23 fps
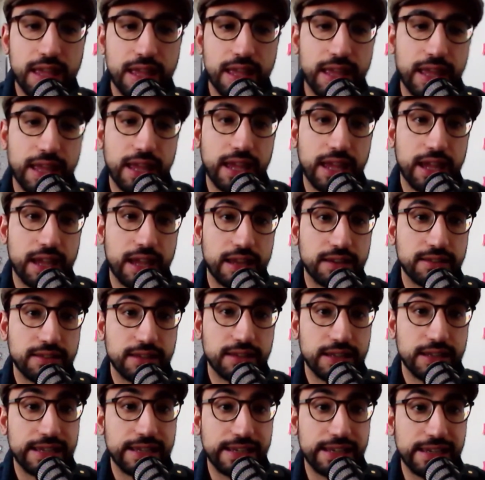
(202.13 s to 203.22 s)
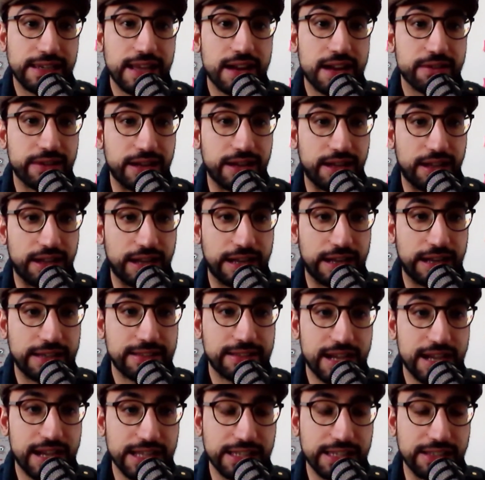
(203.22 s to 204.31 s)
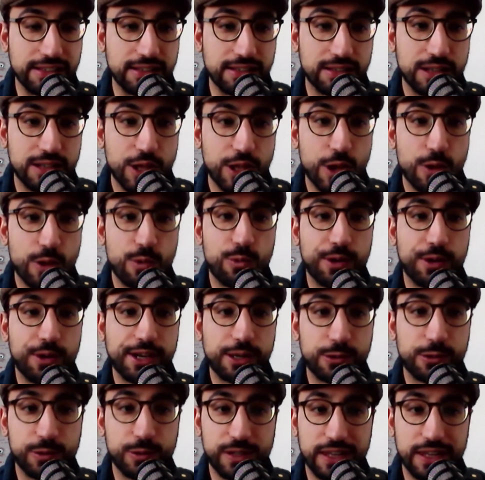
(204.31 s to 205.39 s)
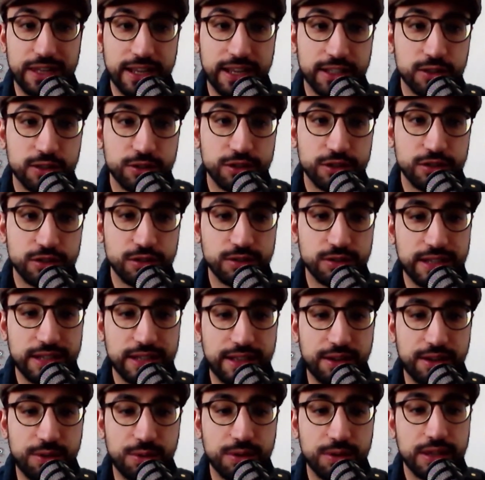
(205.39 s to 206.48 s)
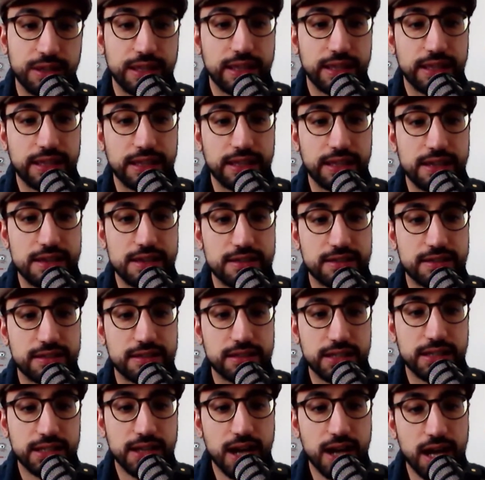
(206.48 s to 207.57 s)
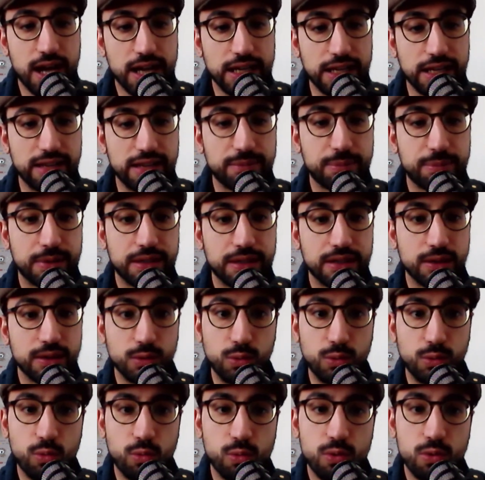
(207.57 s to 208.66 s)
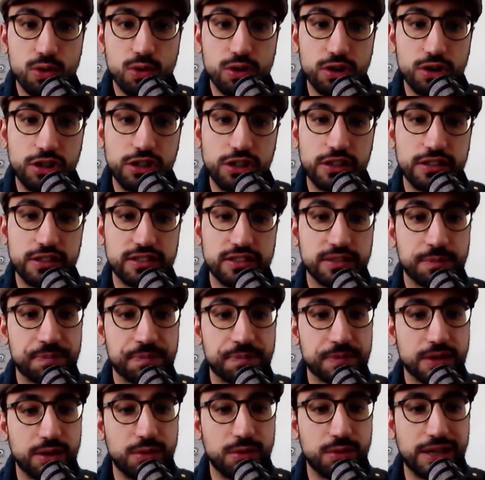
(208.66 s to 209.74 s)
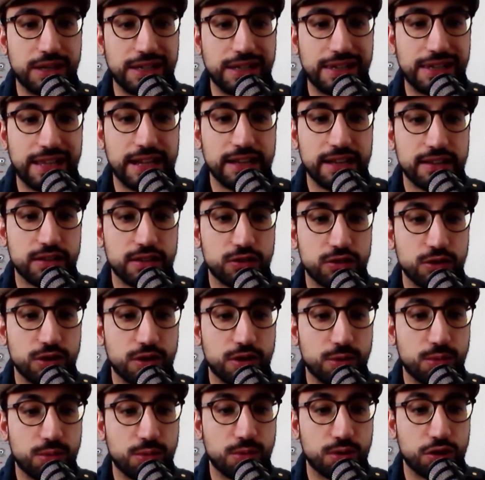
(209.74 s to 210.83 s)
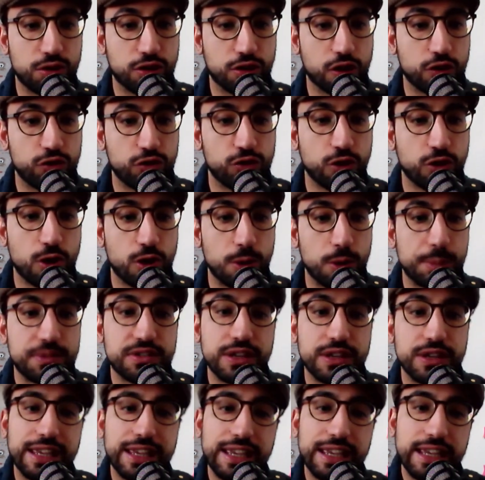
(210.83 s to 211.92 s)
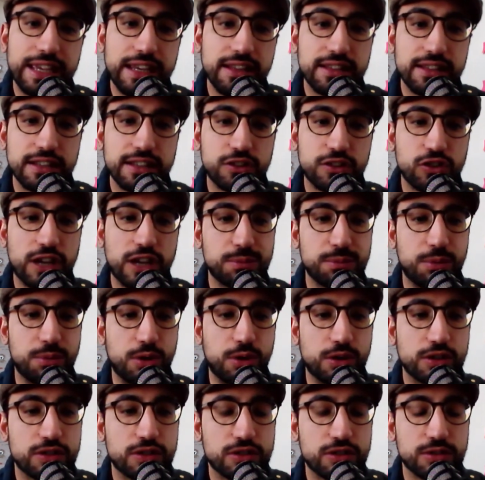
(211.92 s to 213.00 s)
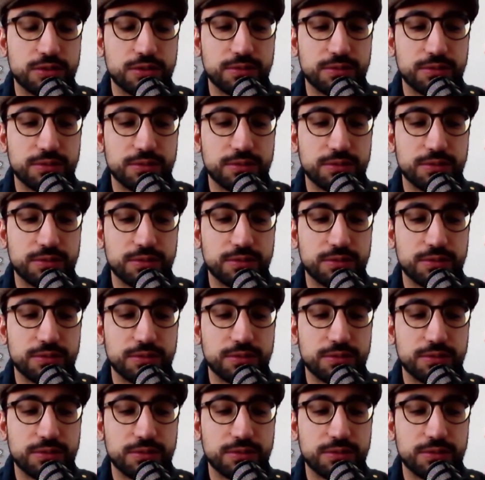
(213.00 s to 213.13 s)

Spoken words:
And Ilaria and Daniel, what I would like you to do now is type words related to the word jobs in the chat box.